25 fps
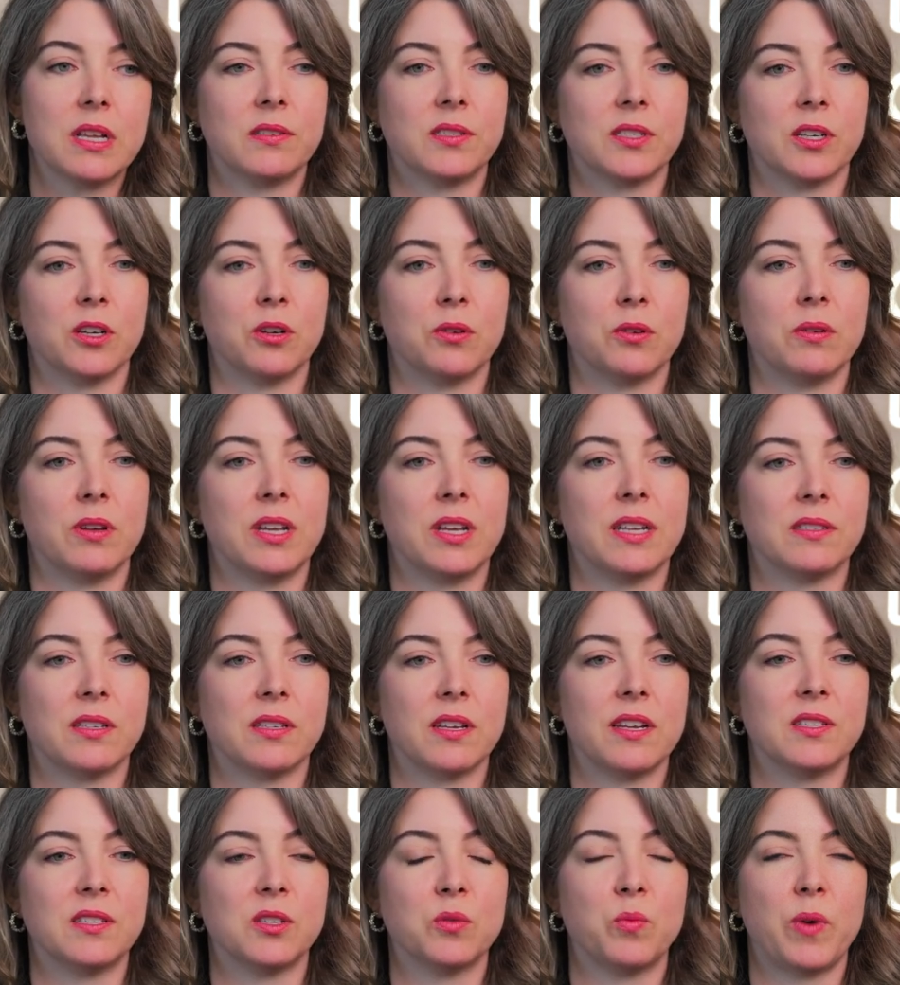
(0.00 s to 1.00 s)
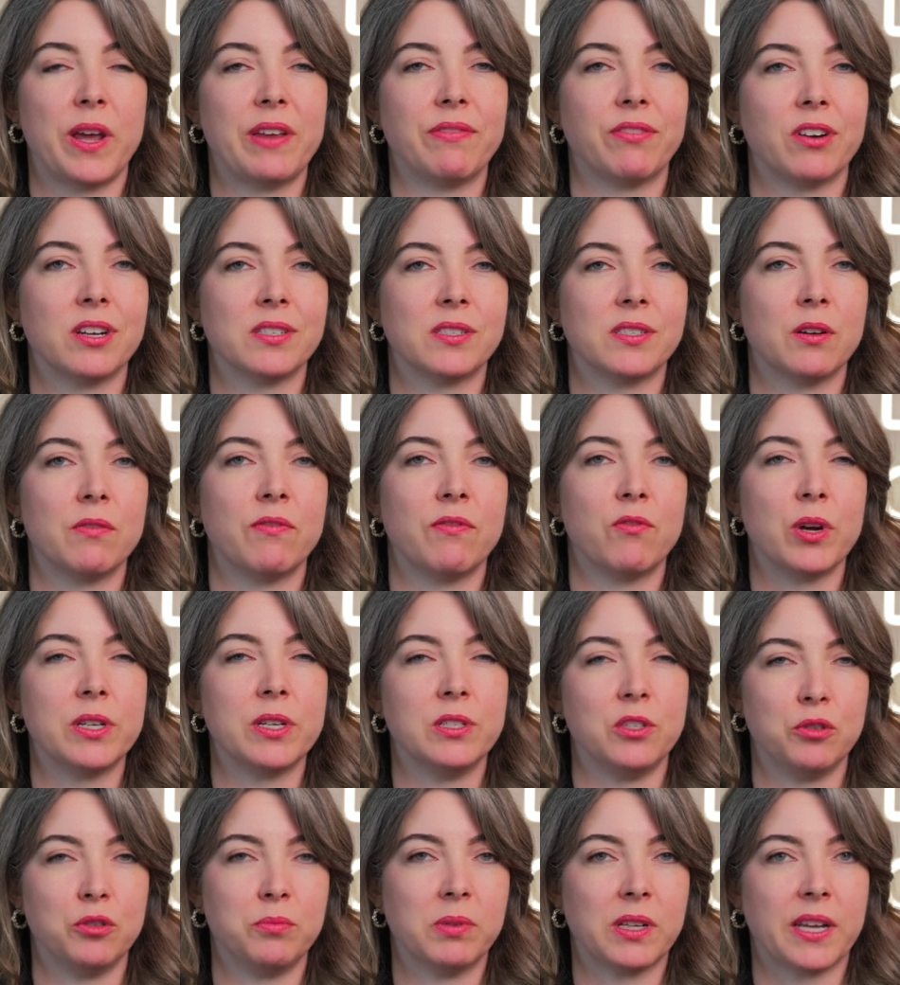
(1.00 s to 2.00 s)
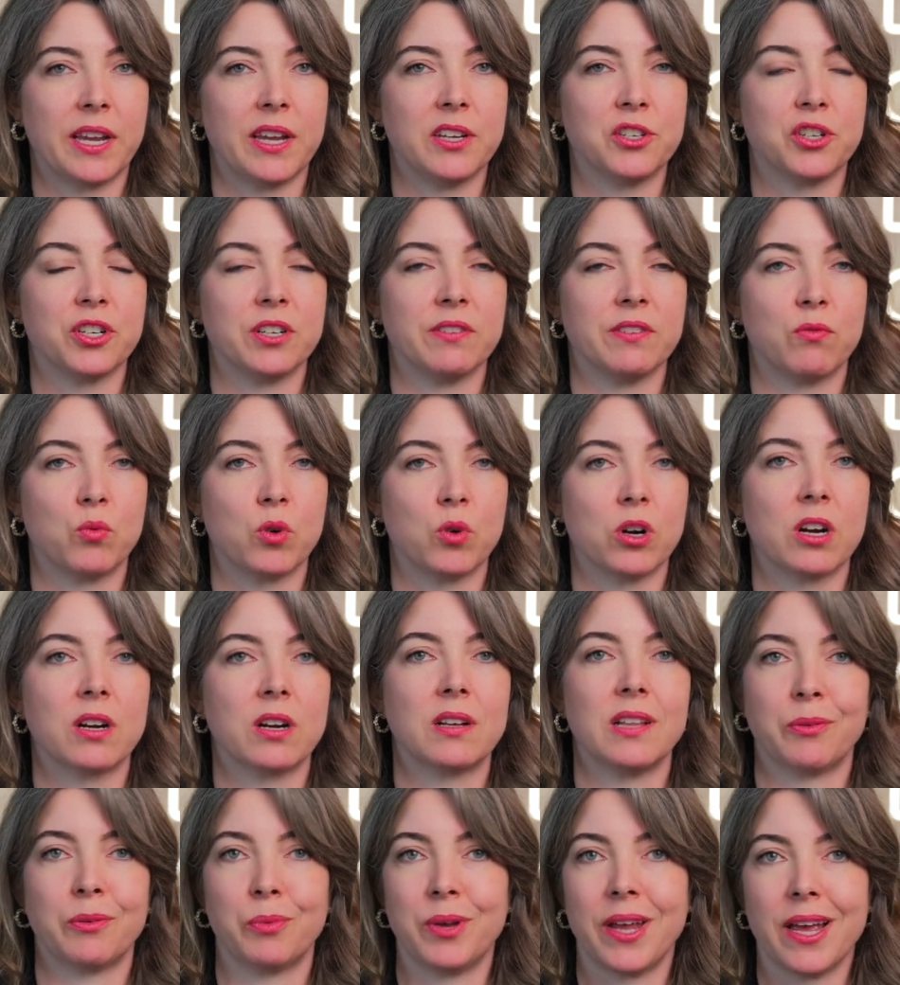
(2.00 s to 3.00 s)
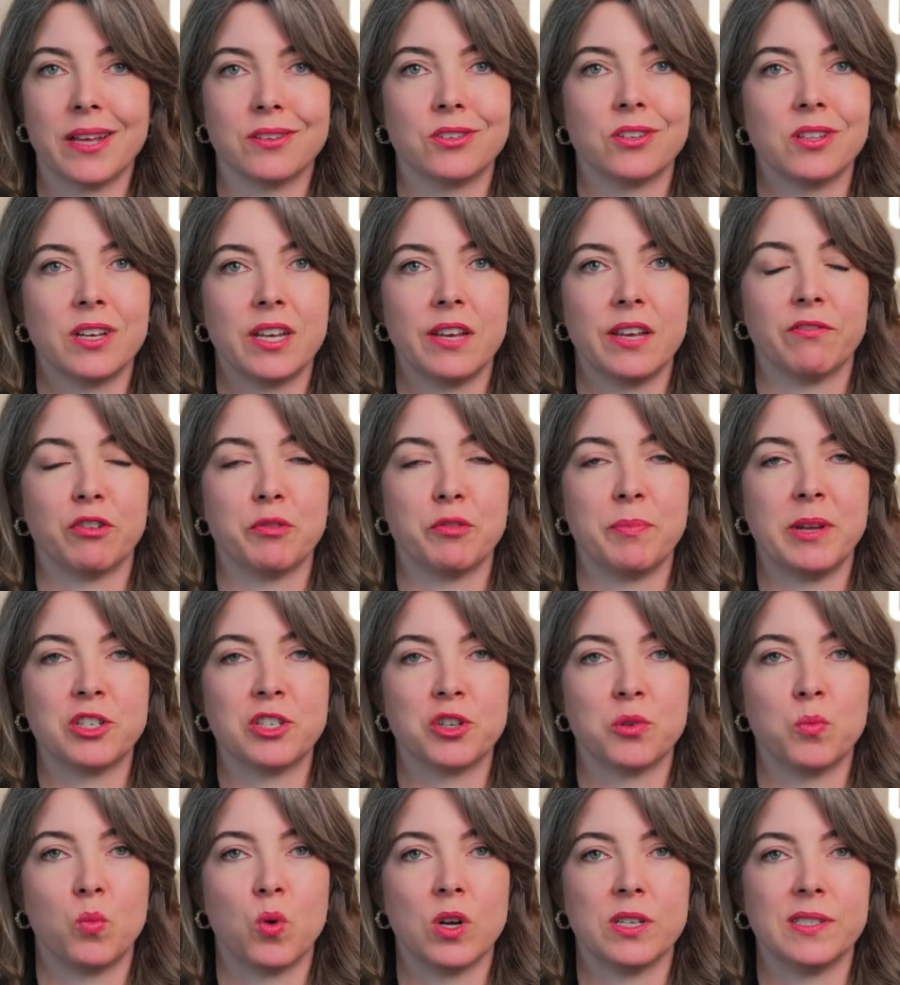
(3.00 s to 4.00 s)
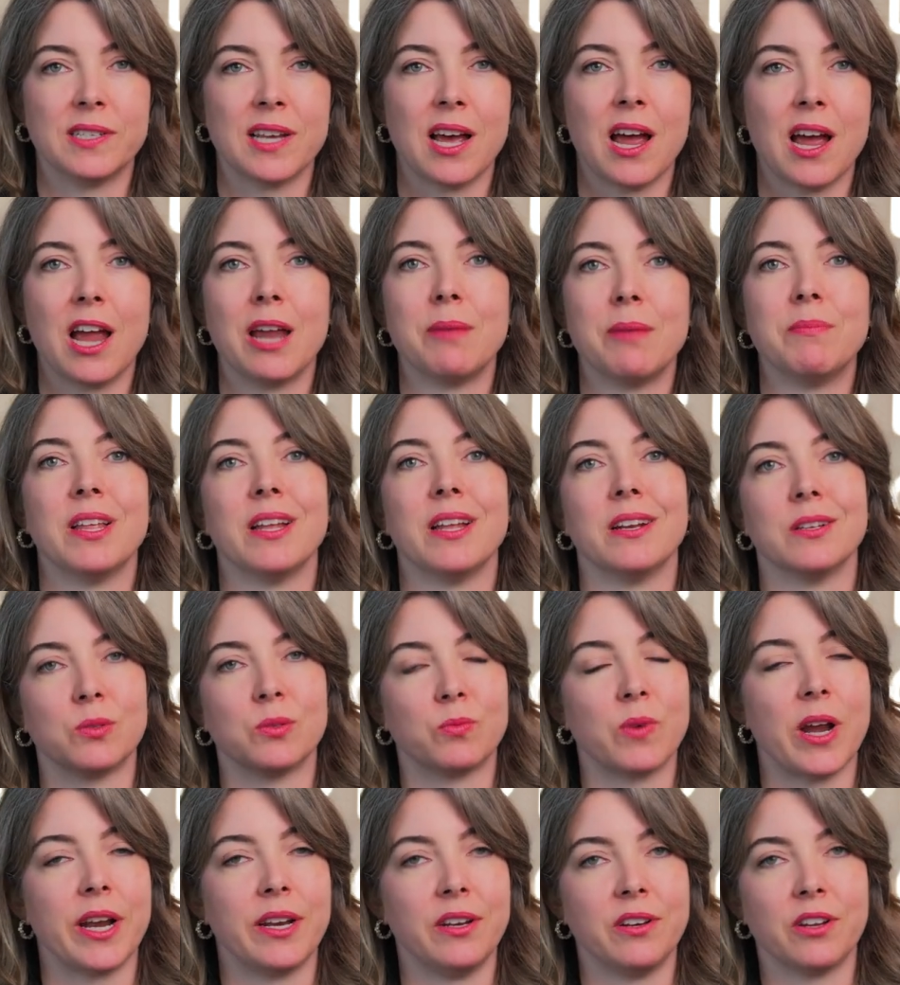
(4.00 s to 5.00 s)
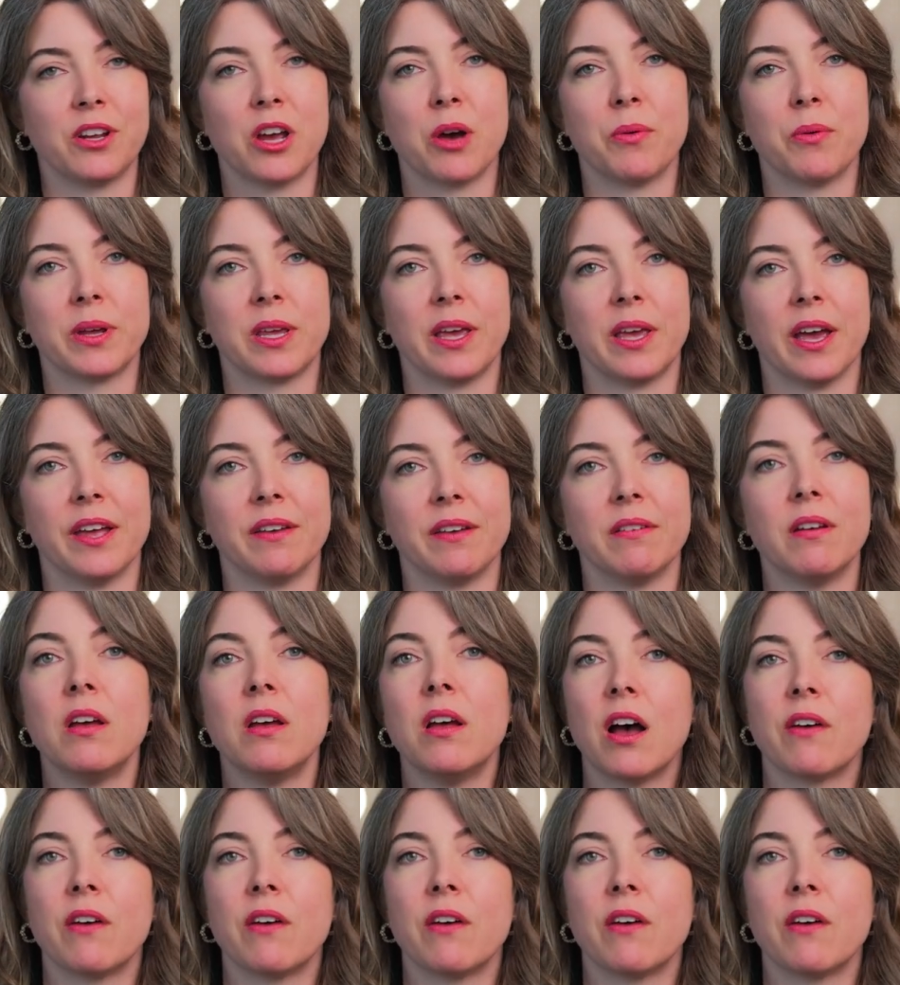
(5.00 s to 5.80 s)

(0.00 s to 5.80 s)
So it's a way for us to avoid duplication of work. Like, we enter the information one time, then it's ready to go again.